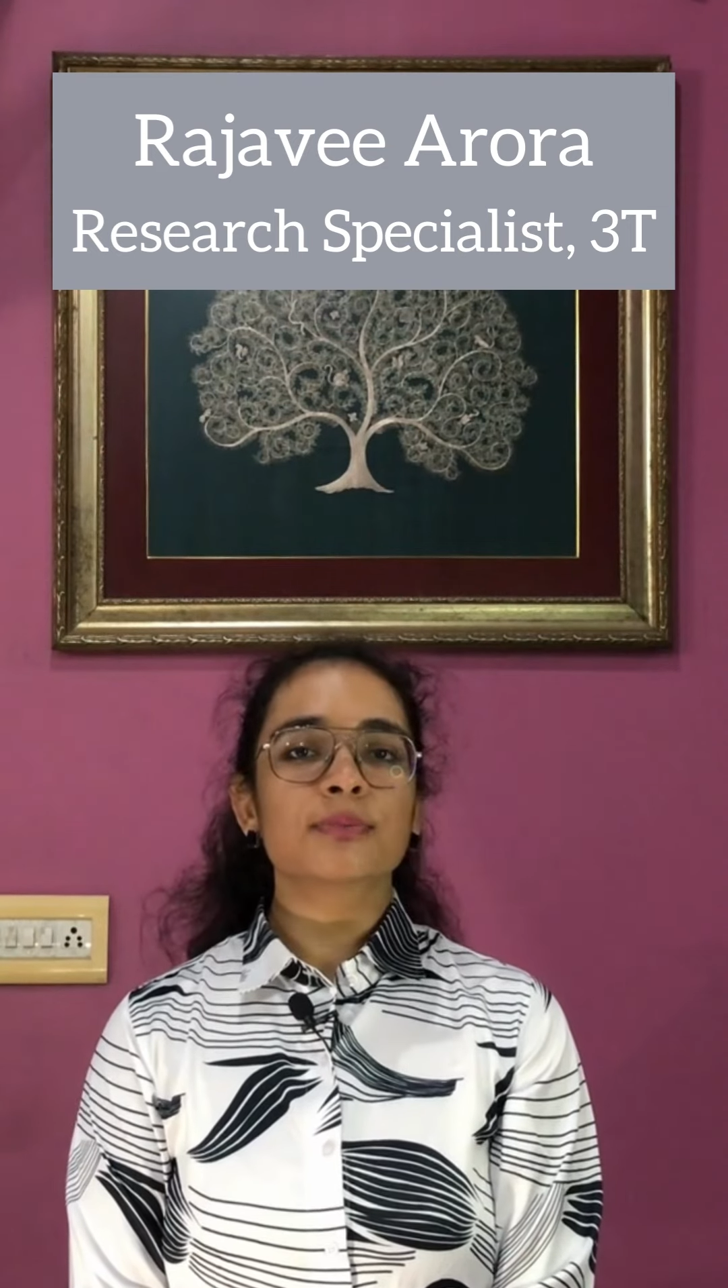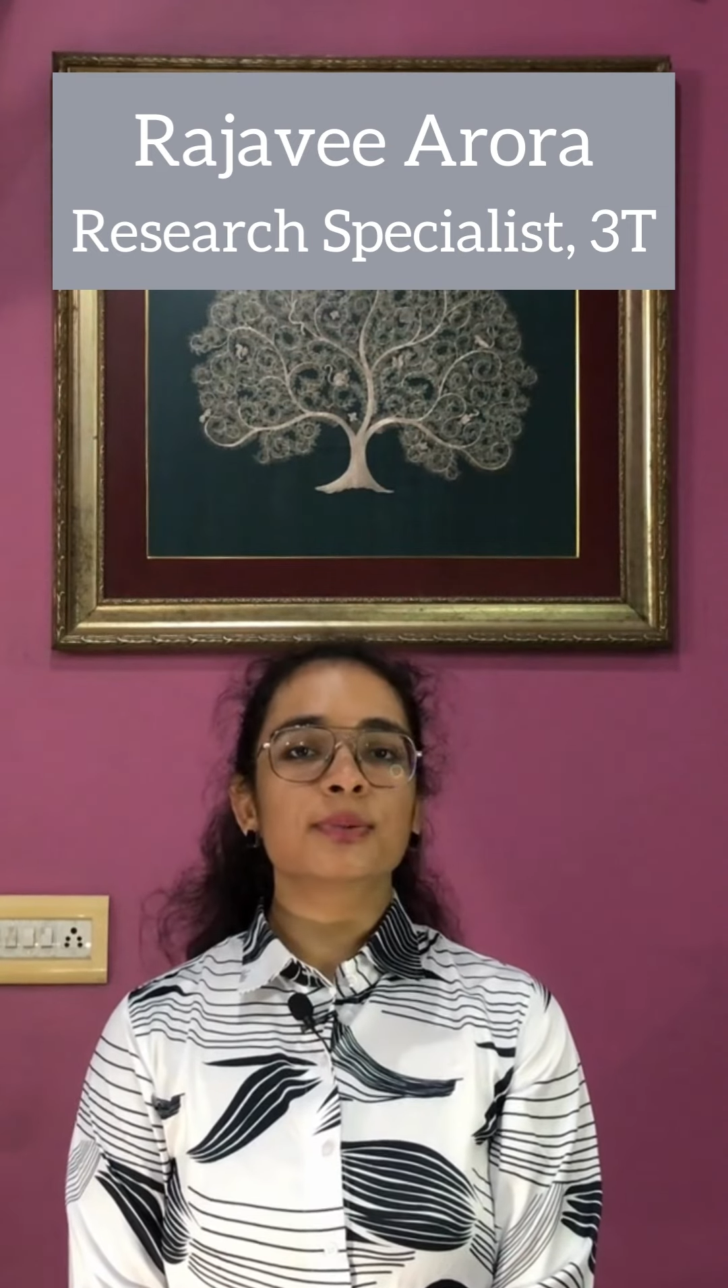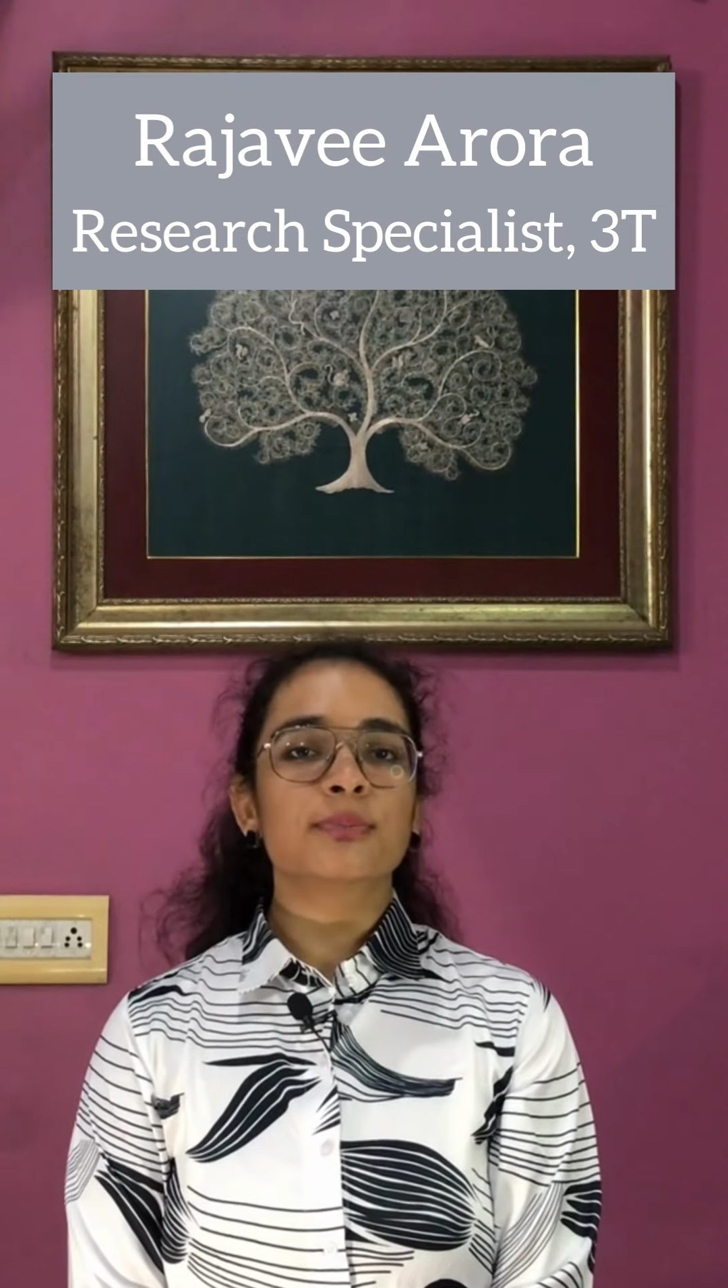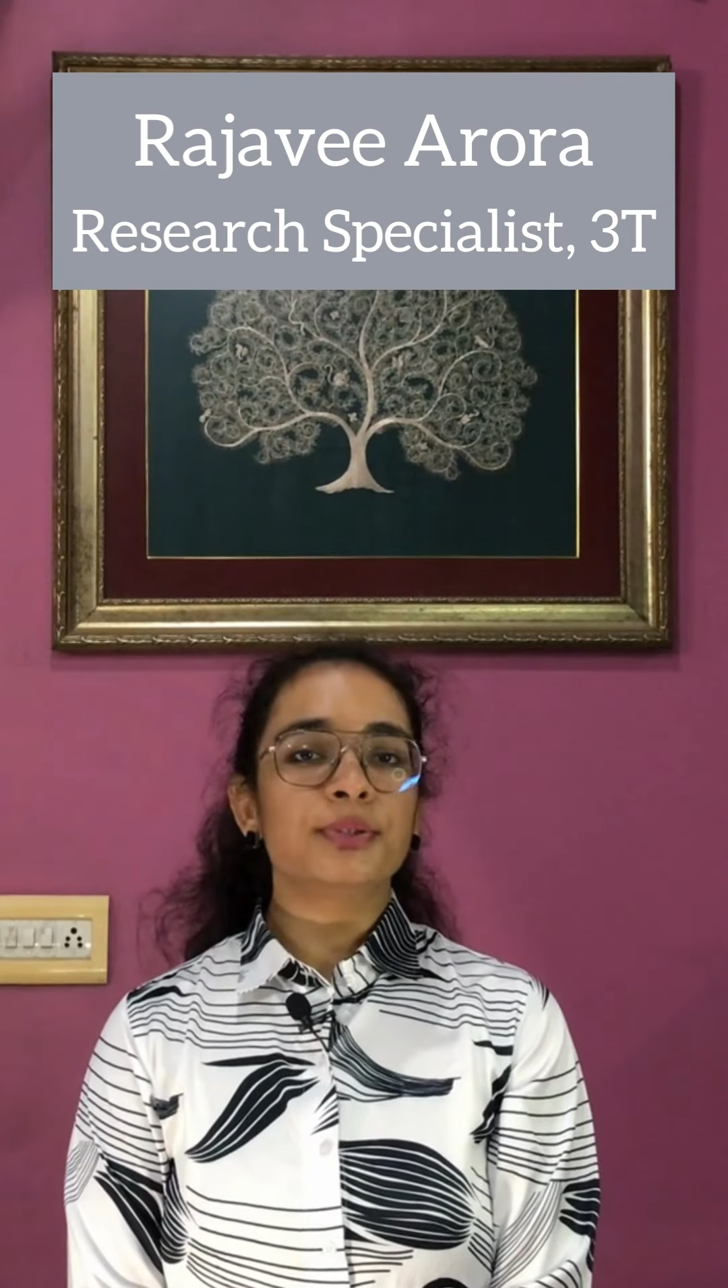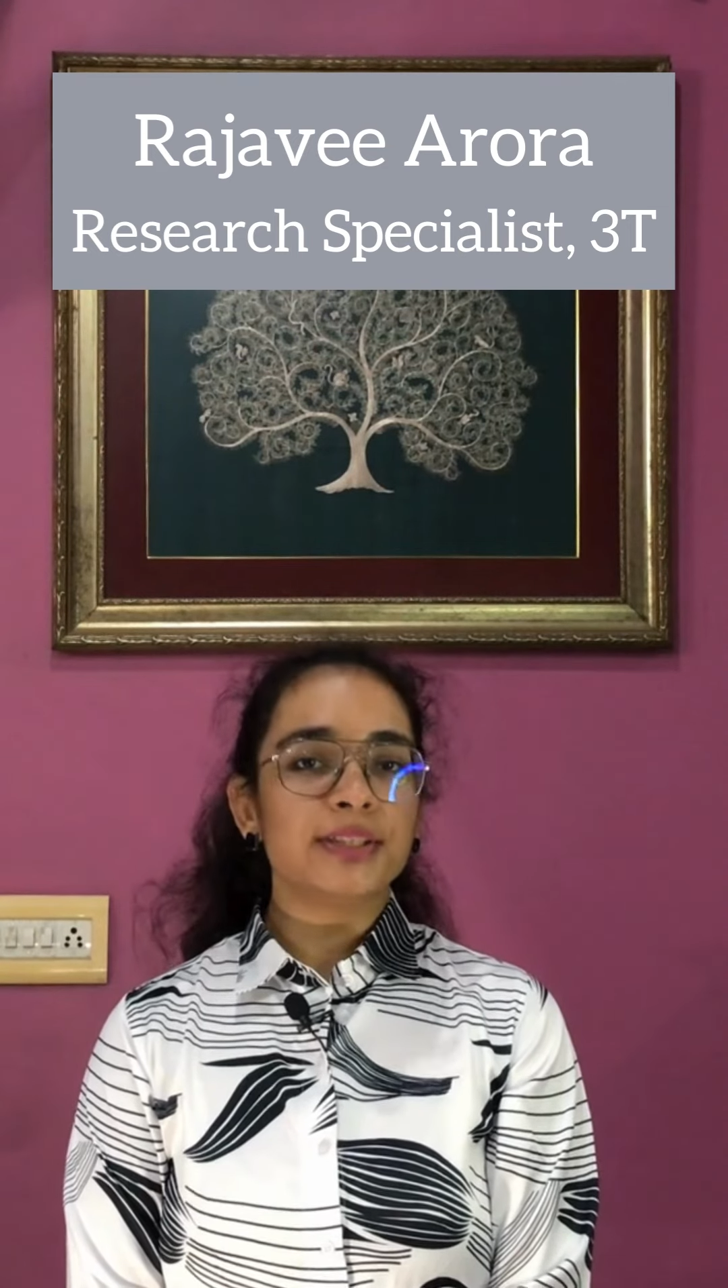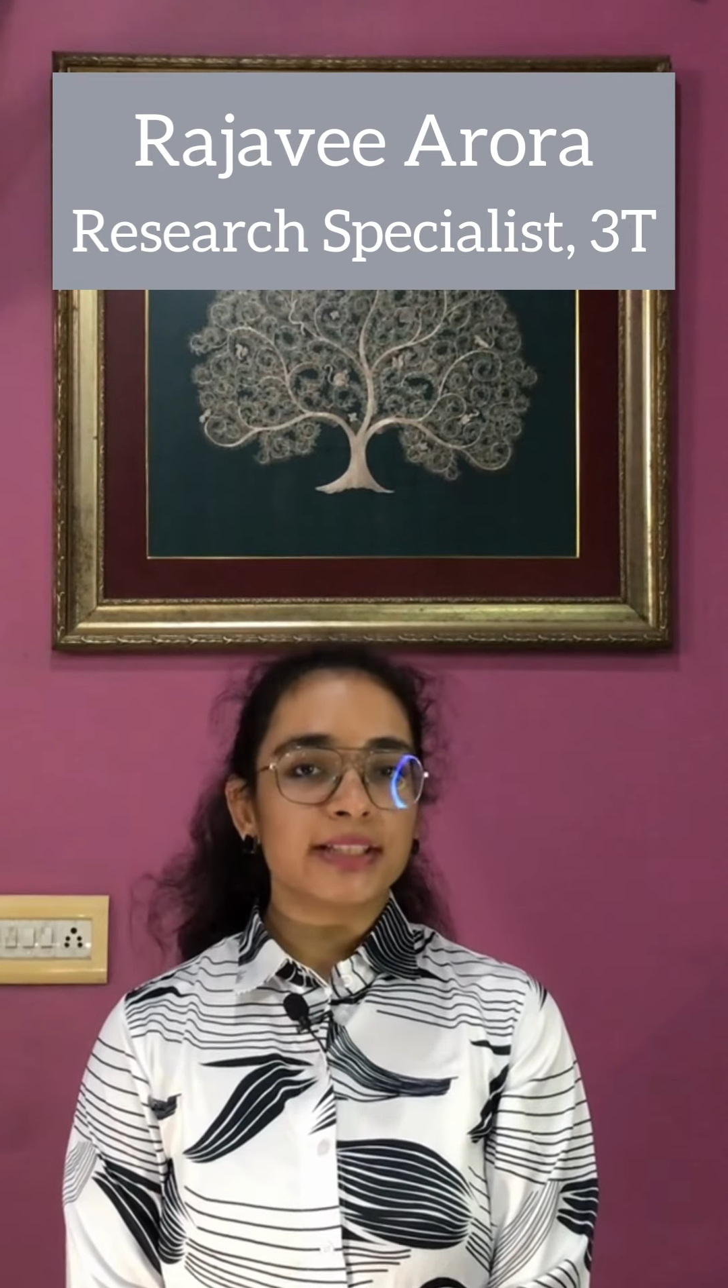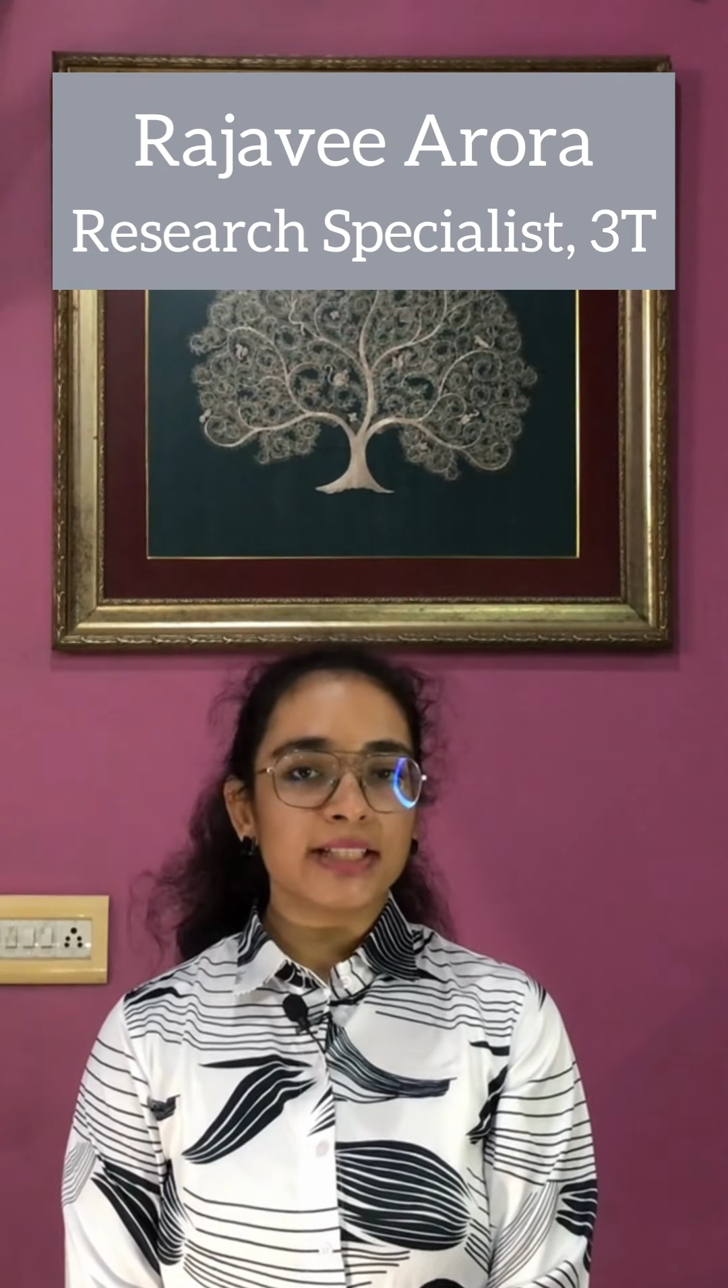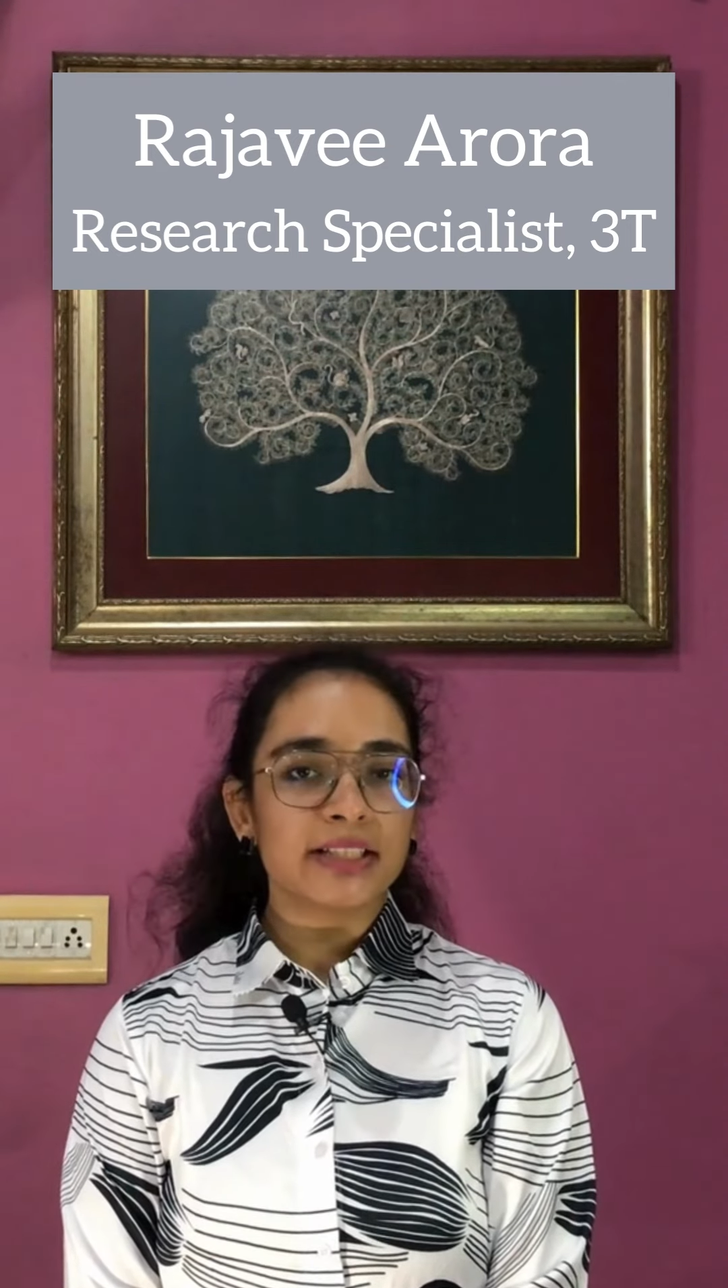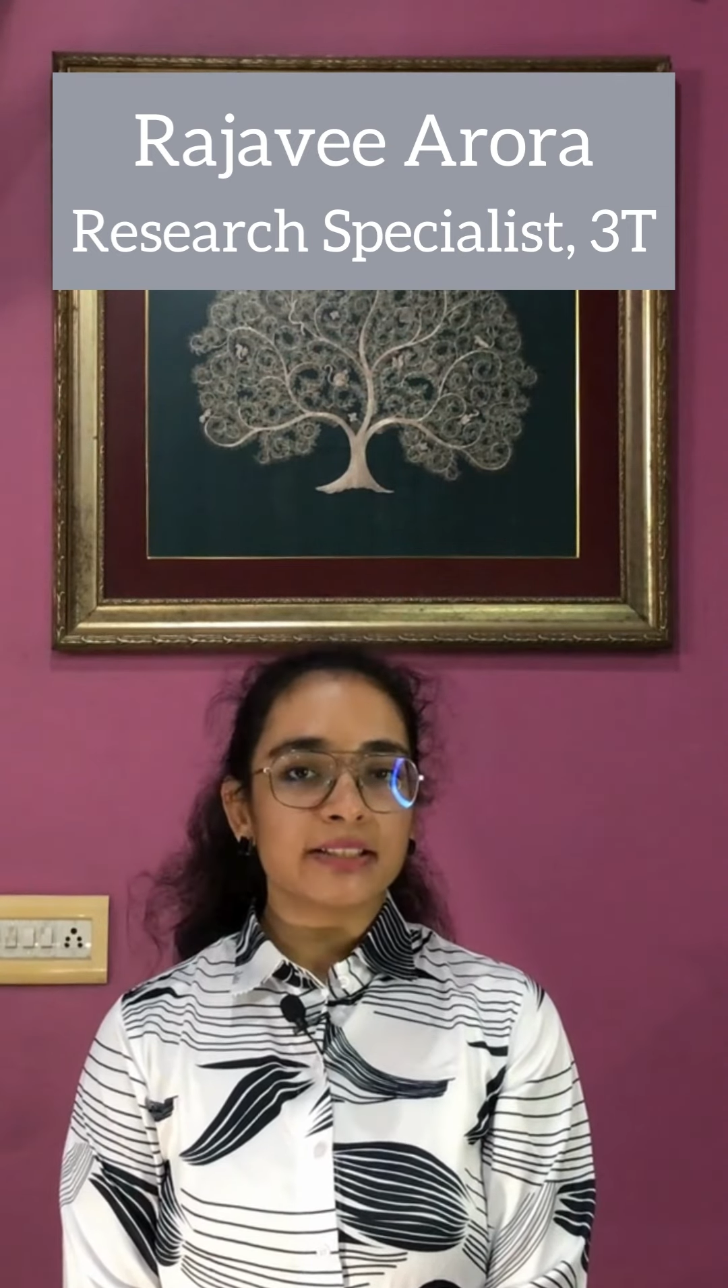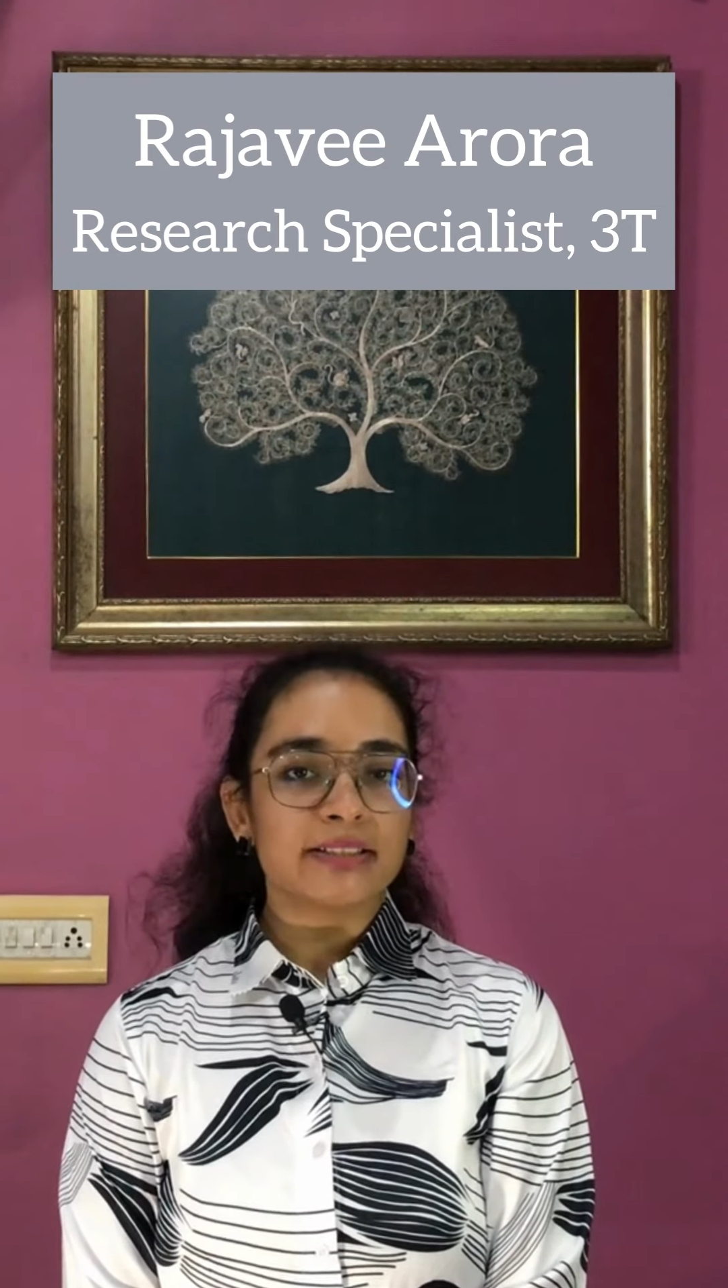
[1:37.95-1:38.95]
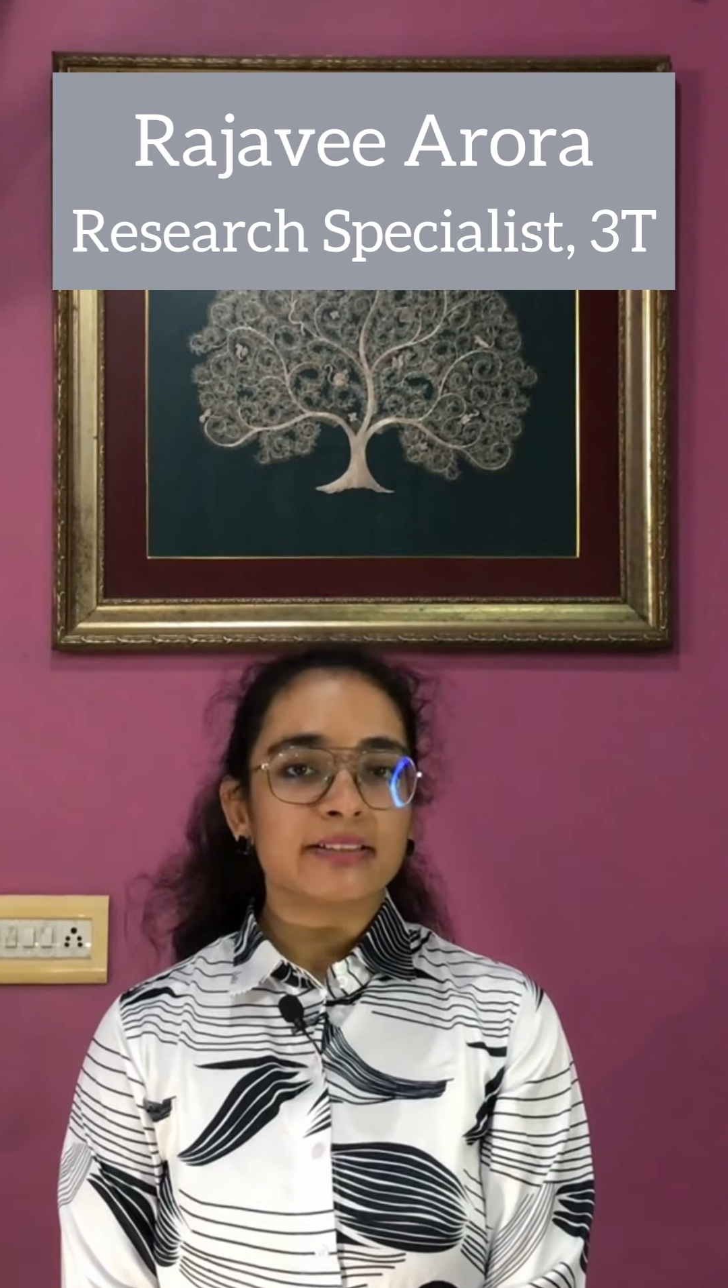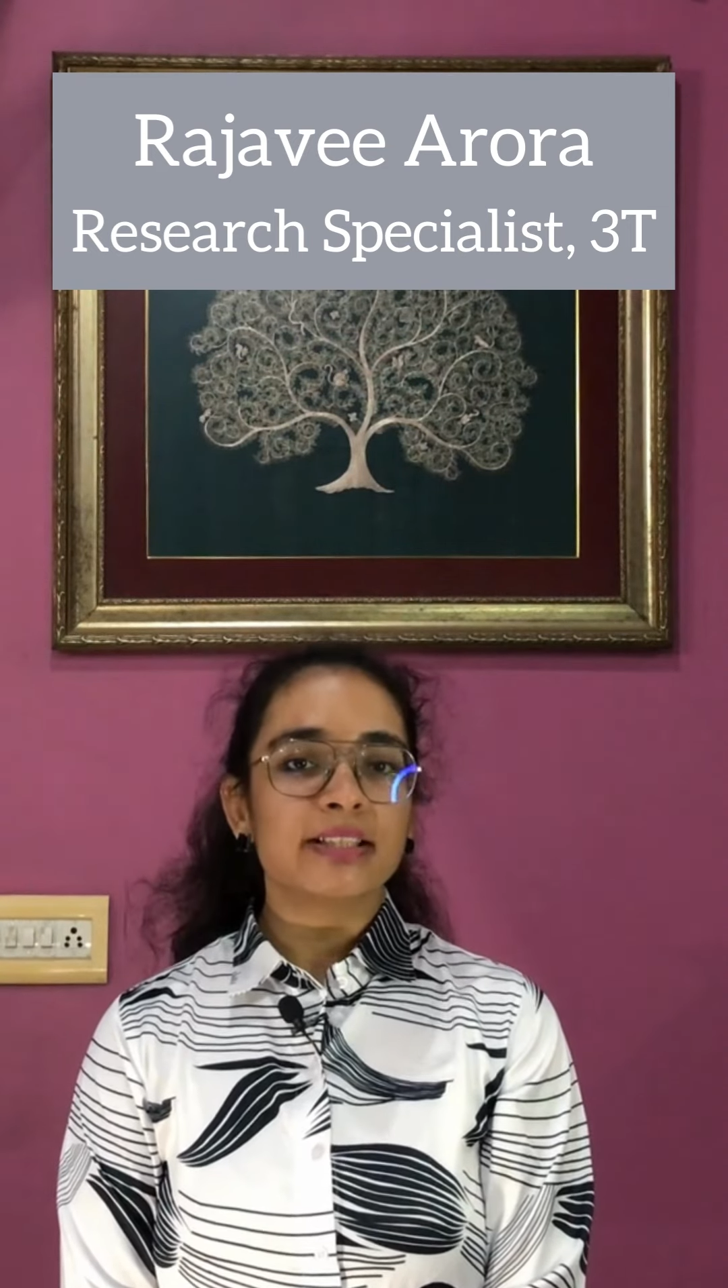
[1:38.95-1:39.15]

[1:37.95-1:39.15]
the mundane